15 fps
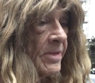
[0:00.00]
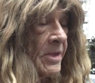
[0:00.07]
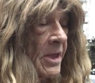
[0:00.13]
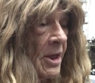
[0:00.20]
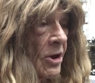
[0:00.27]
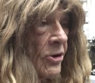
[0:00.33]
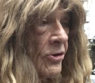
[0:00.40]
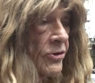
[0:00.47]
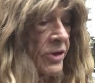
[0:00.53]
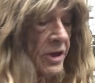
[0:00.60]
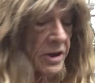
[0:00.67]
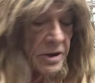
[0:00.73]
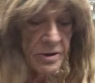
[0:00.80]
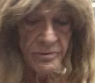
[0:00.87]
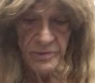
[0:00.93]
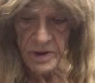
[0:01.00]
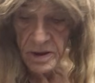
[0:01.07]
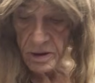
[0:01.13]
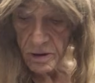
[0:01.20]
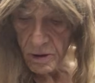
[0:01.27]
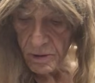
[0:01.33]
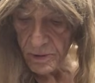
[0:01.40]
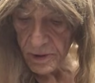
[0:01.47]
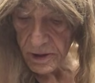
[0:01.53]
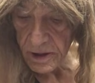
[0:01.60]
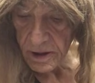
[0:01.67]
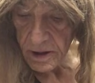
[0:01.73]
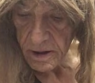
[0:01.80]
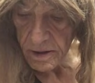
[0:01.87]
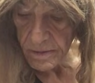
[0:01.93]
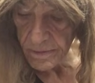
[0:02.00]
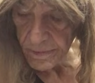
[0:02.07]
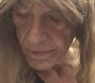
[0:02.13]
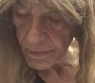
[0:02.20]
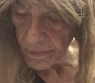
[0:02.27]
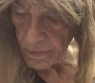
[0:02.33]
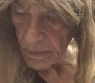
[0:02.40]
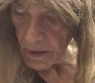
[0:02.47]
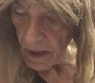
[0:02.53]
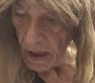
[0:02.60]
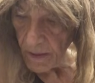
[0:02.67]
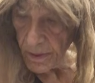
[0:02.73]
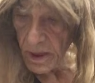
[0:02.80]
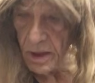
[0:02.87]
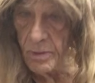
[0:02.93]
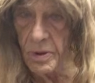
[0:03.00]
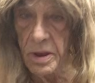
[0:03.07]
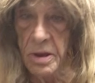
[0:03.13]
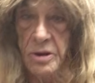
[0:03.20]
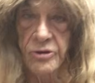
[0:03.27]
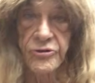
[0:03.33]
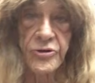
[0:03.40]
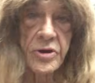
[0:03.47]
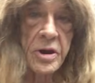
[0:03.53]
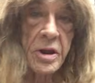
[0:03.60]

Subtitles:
I learned that in Vancouver, Canada. Anyway, I'm going to shut